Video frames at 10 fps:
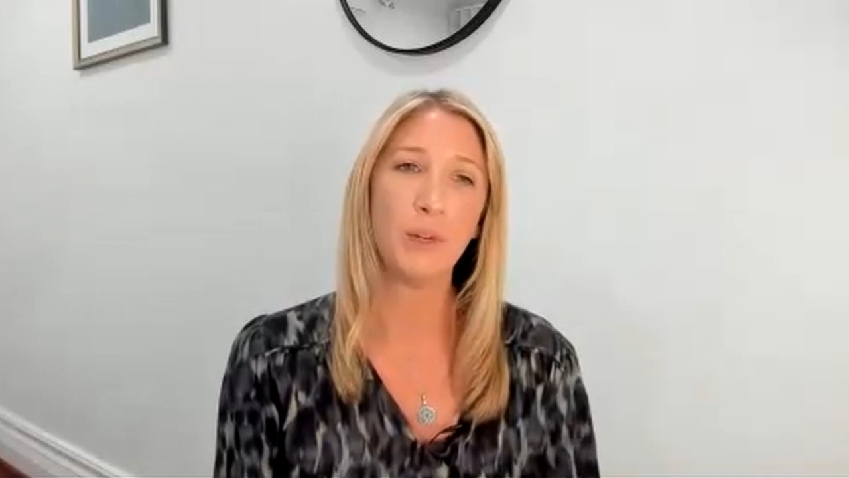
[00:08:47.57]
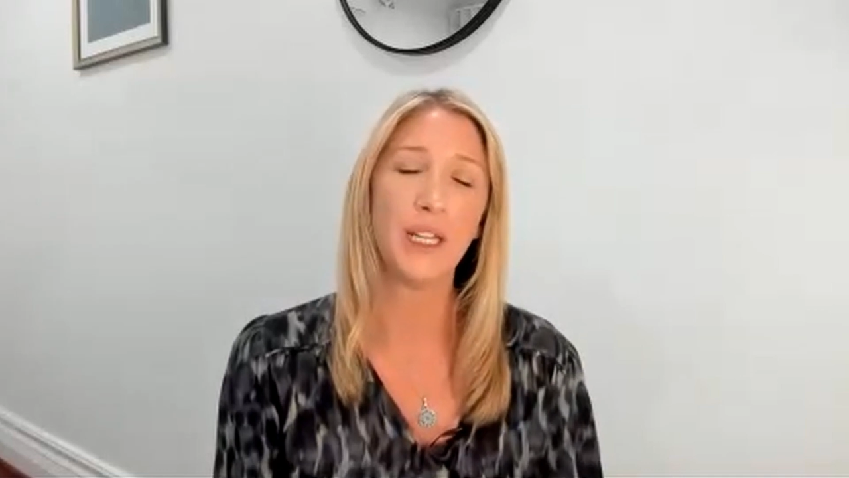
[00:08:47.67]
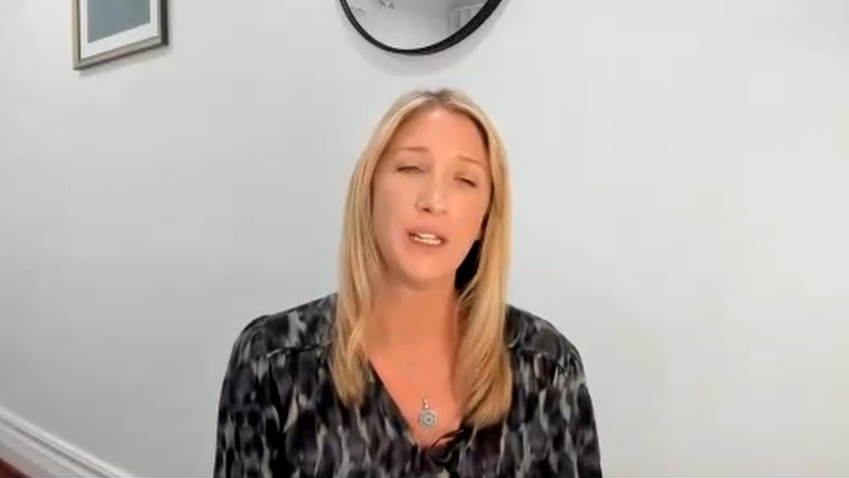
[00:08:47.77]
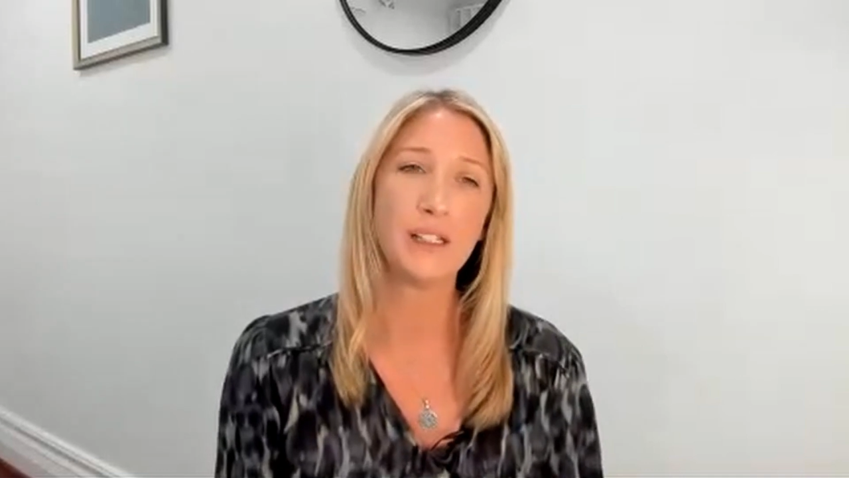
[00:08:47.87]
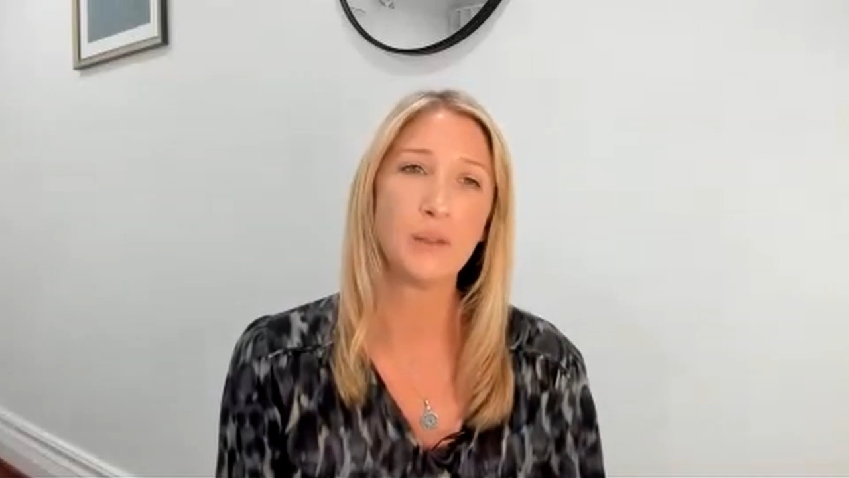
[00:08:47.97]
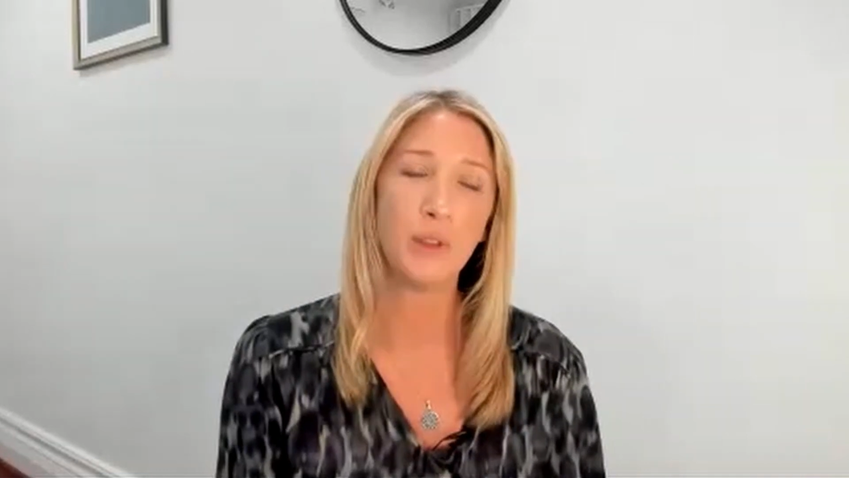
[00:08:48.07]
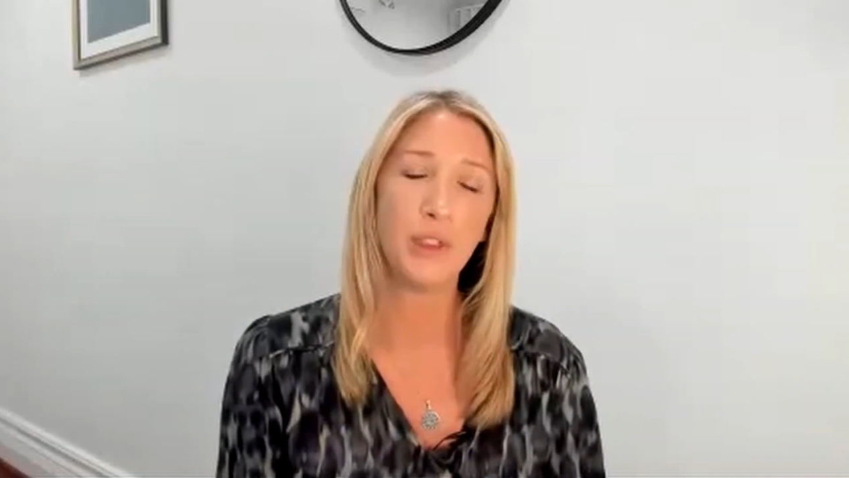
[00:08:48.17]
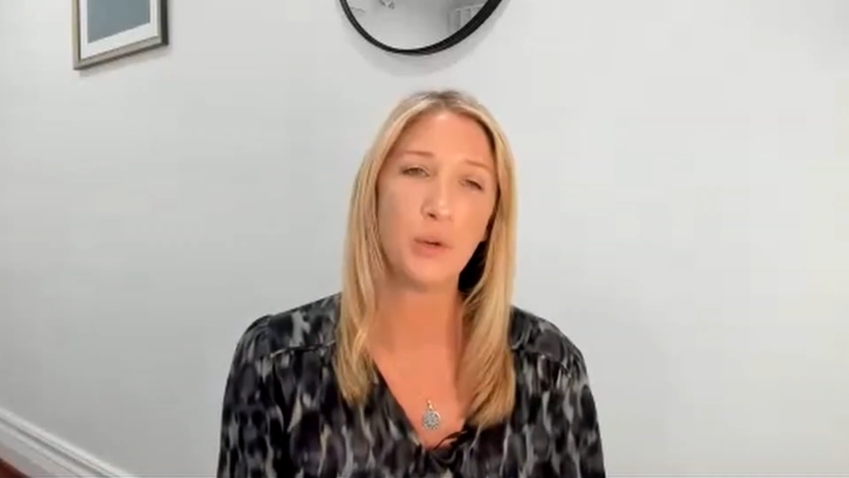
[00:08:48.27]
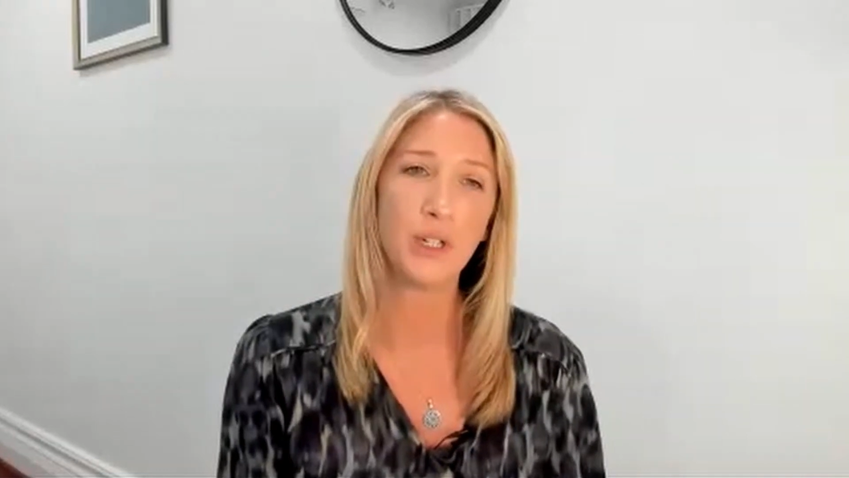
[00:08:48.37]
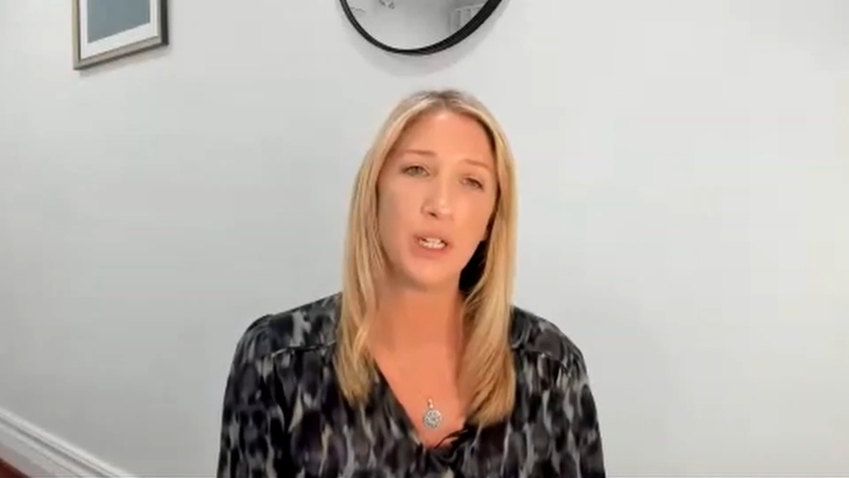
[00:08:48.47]
place with
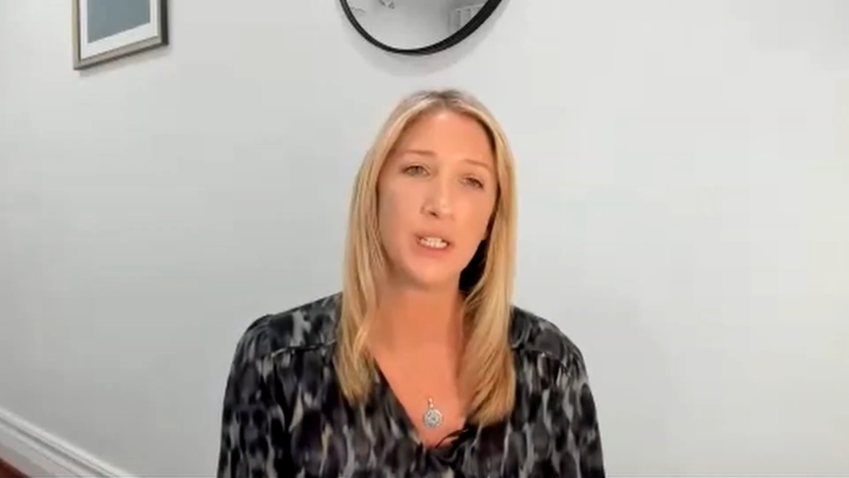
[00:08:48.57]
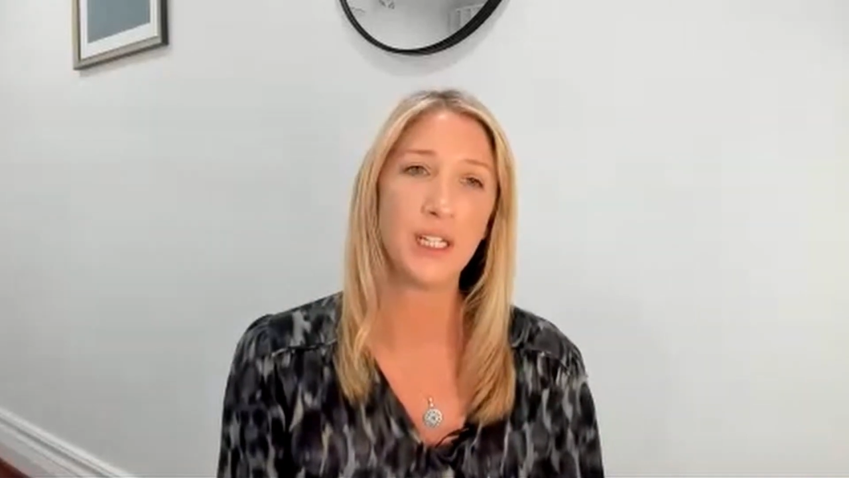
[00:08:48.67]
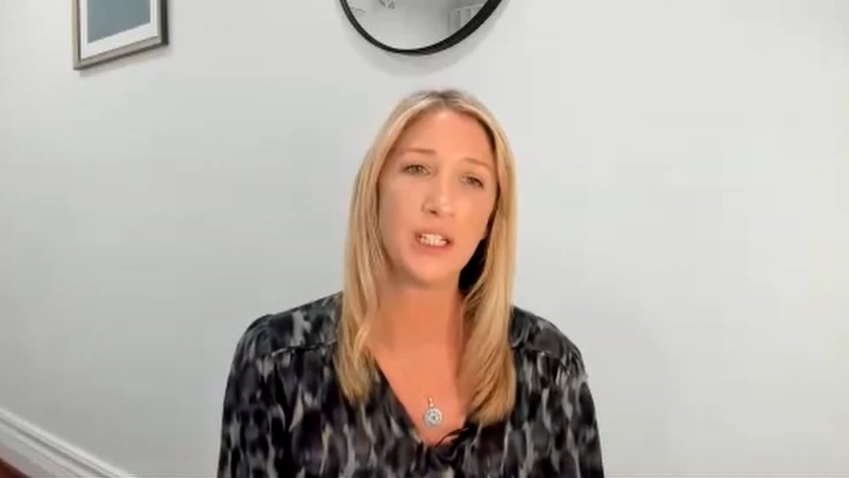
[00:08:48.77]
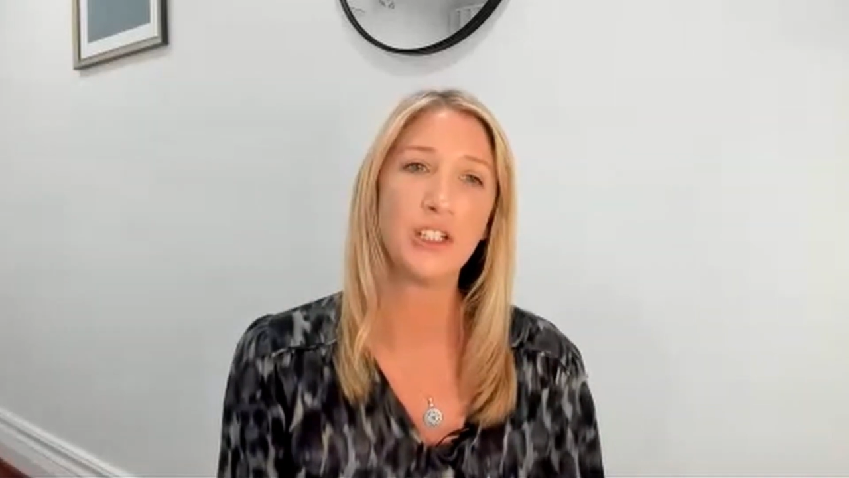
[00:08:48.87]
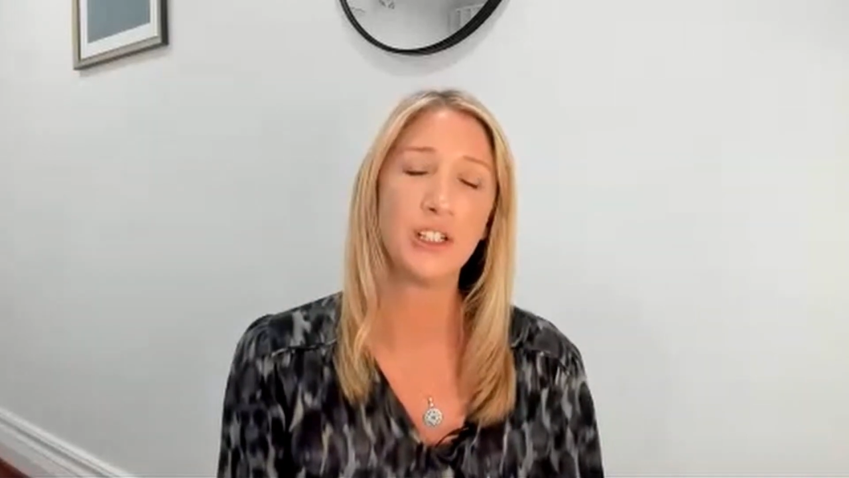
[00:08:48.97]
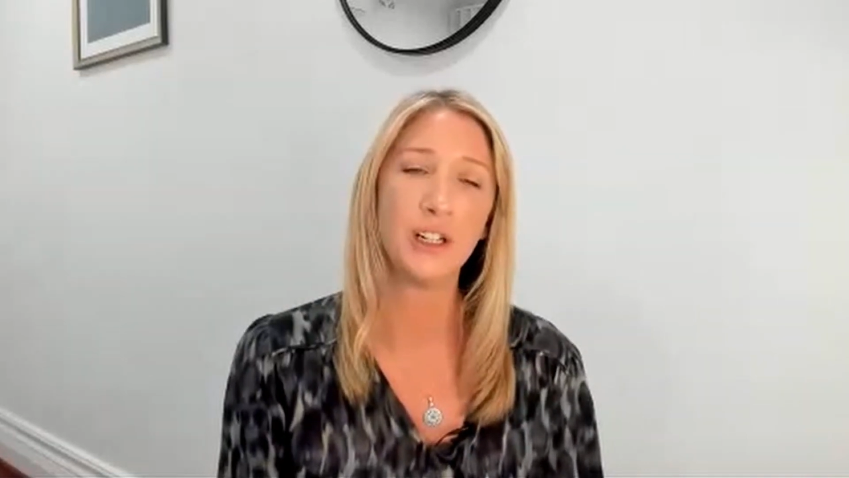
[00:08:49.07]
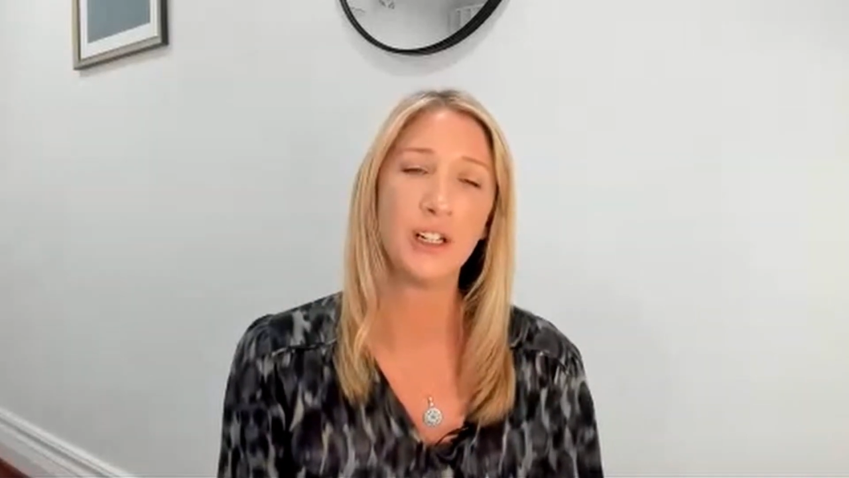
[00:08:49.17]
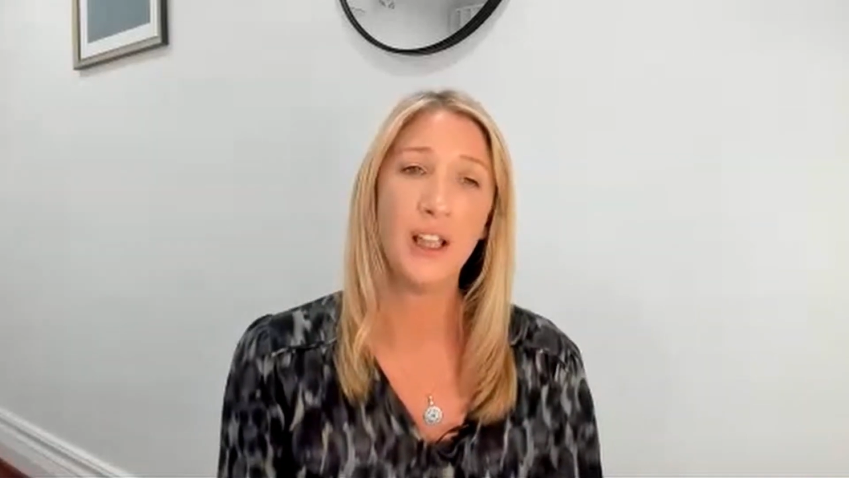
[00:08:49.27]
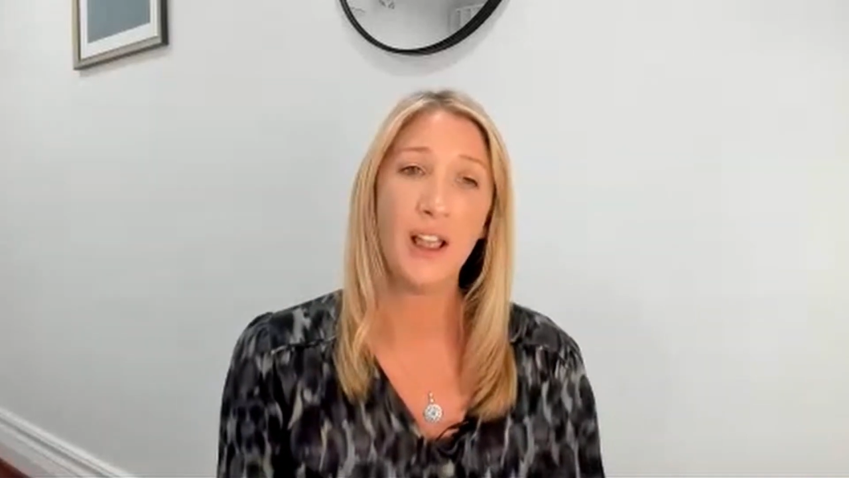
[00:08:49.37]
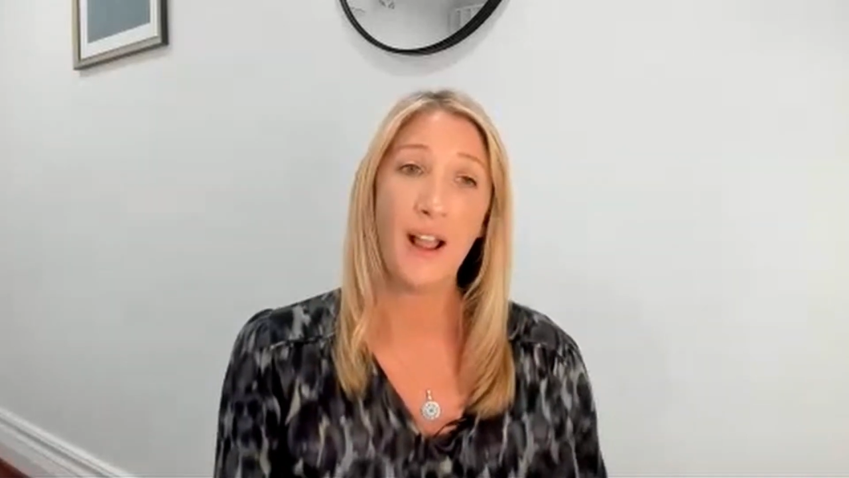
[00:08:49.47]
the organization,